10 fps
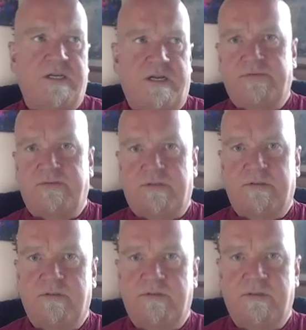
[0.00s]
lift.
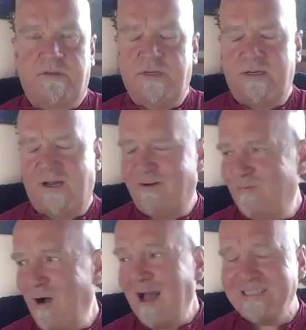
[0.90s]
And you think,
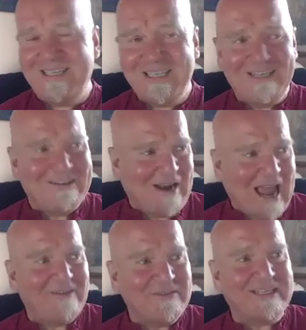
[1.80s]
what?
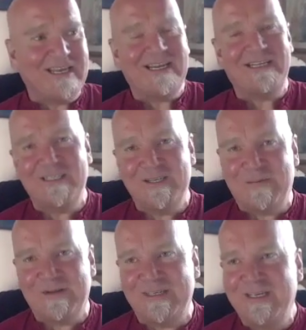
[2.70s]
How have you done that to your
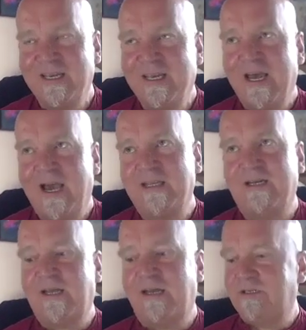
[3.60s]
body? And then
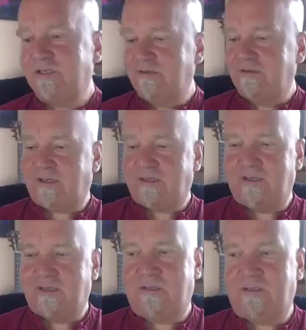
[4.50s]
I go to like
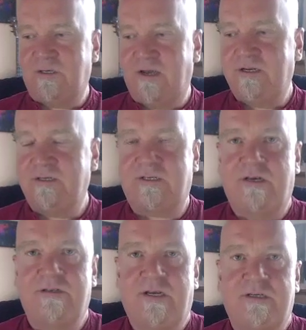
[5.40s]
the Chinese
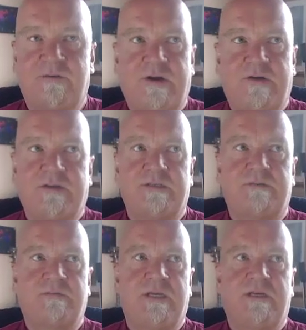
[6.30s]
Association where I've done
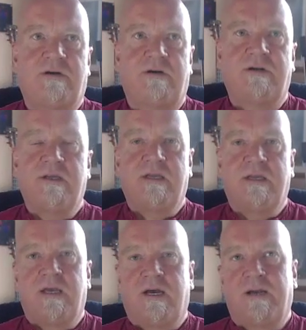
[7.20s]
some Ki Gong
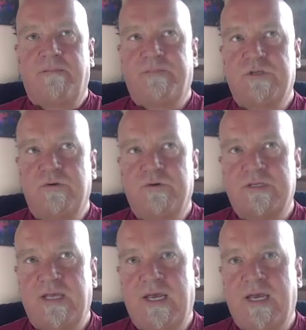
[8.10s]
talks
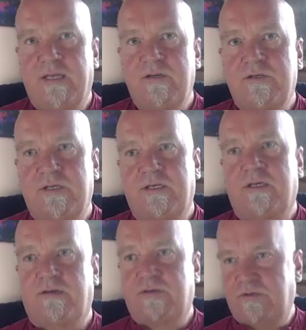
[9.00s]
there, and
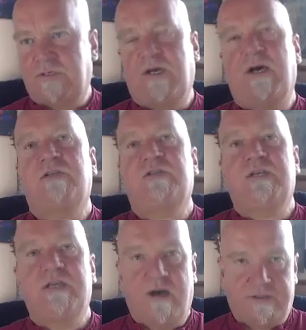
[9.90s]
I saw a Tai
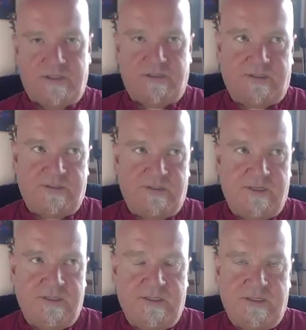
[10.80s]
Chi artist.
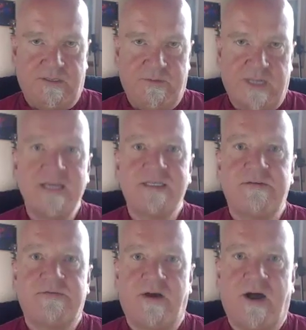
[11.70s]
He was
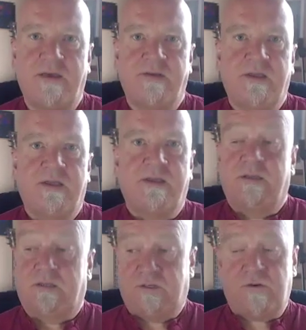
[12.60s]
85,
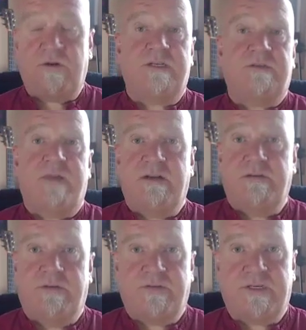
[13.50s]
strongest man
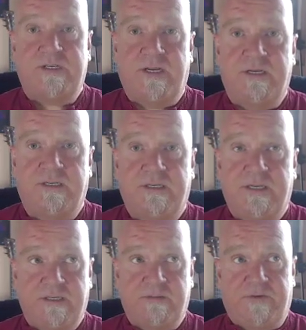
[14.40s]
I've ever seen
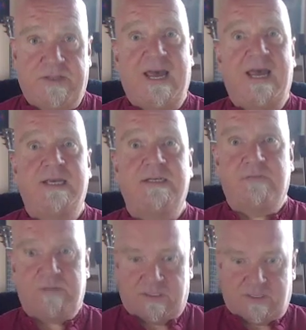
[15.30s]
for that age. He
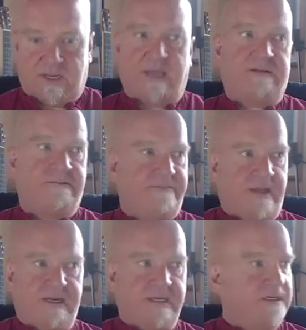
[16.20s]
was just like,
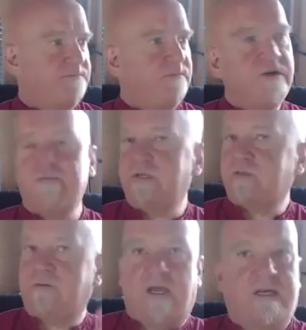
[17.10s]
and his movements
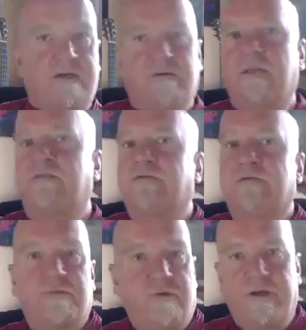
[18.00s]
were like a graceful
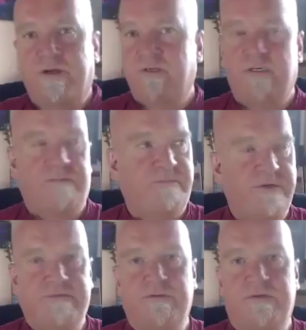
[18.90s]
swan. It's just
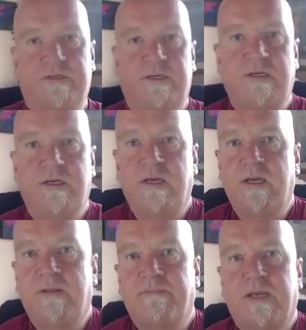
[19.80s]
beautiful to see.
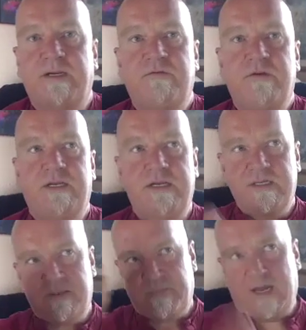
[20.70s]
And it really
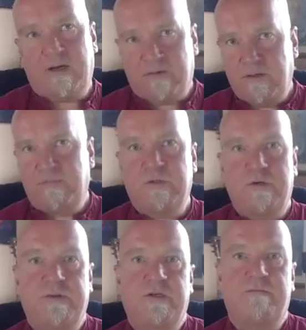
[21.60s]
is about
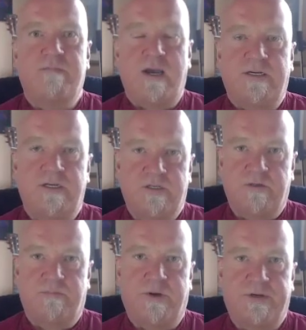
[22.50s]
absorbing your mind into
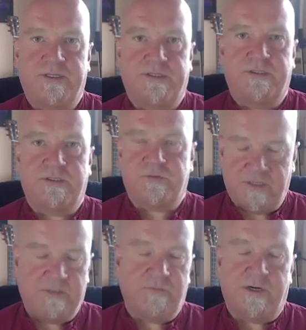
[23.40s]
your body. It's
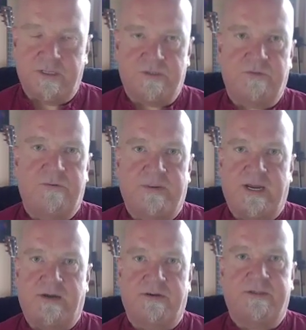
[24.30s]
really what it is all
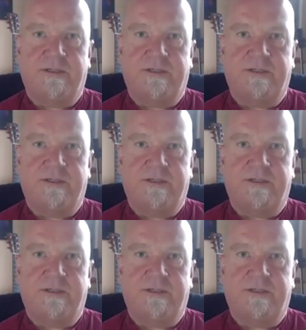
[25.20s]
about. And